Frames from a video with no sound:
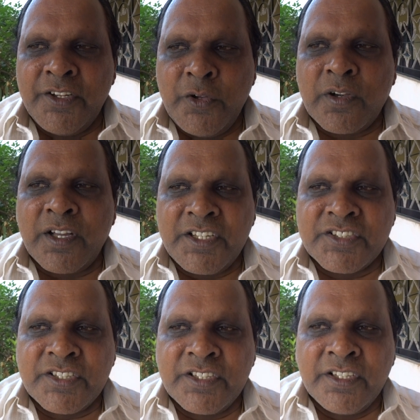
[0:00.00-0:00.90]

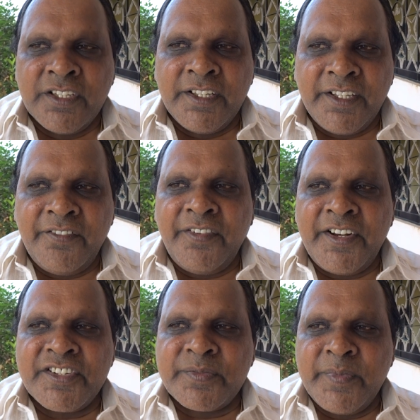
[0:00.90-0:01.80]
Eucharist, He
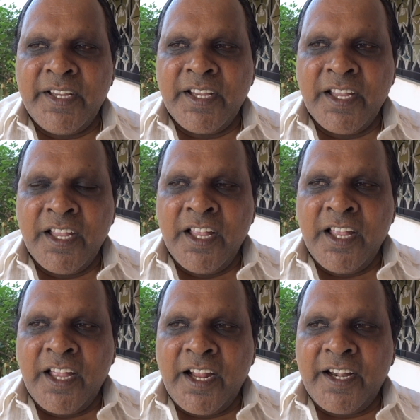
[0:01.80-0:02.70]
feeds me
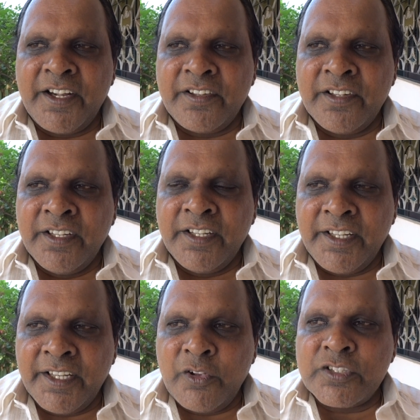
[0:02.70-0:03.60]
and
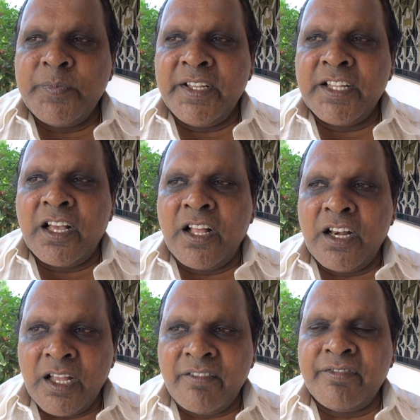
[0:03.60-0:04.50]
He gives me the
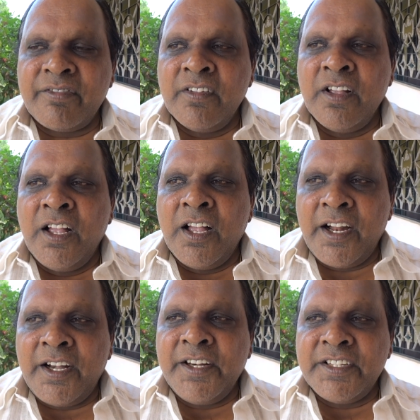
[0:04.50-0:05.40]
love,
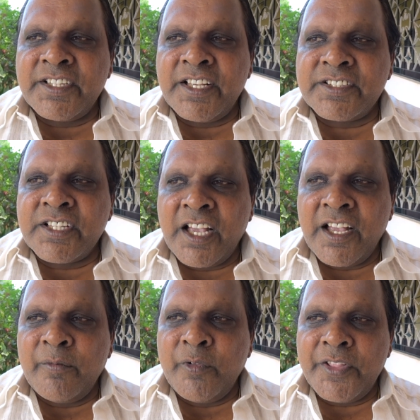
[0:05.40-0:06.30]
and He says, I
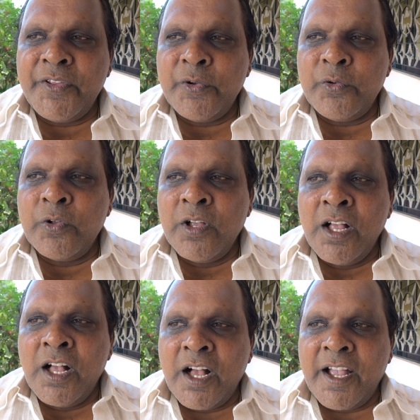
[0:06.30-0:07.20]
am with you,
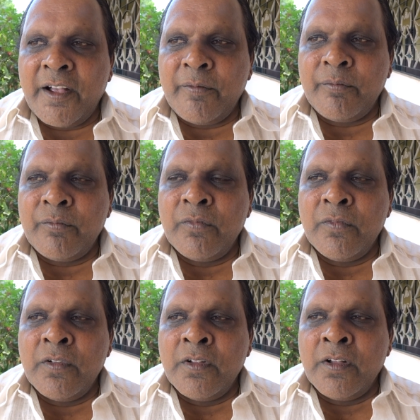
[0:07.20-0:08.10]
I am
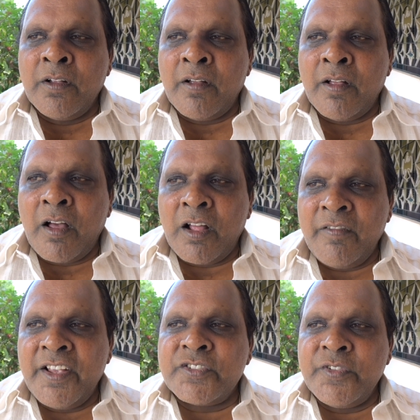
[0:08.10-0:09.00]

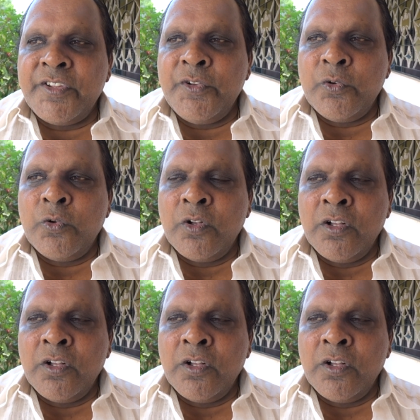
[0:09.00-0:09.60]
always with you.